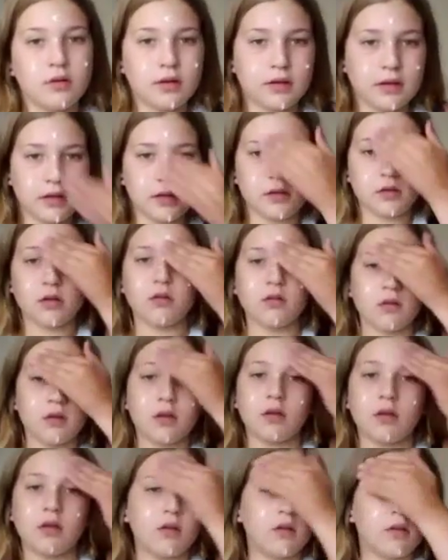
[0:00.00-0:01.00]
see
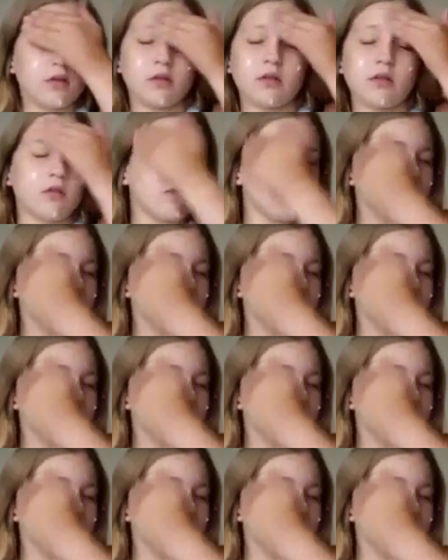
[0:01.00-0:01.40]
just